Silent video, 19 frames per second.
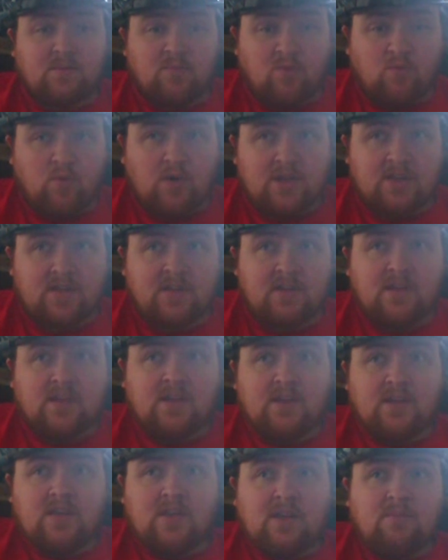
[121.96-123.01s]
number one,
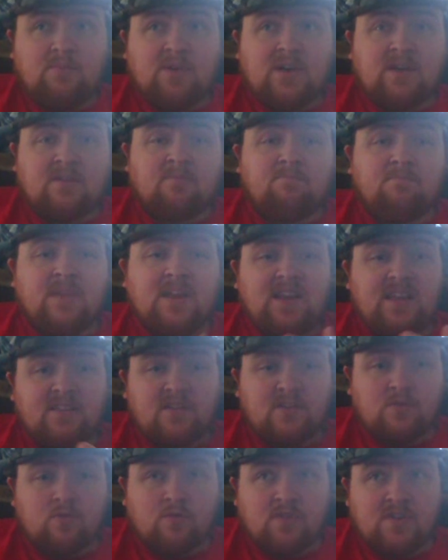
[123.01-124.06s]
but many
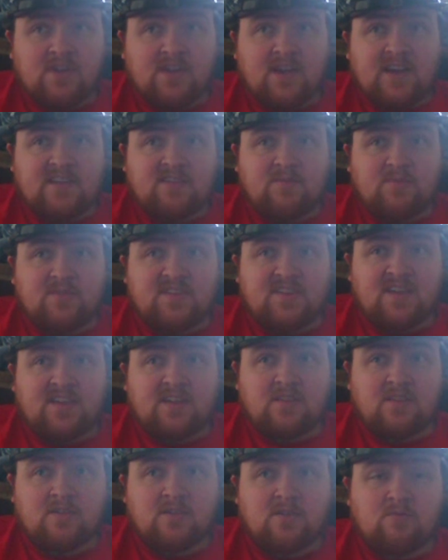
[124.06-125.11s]
of the Northern guys in
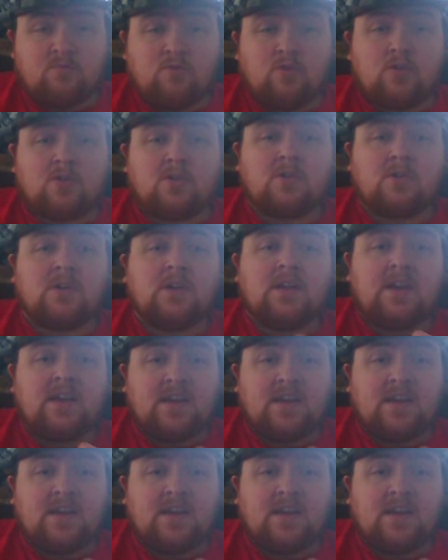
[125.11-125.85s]
particular were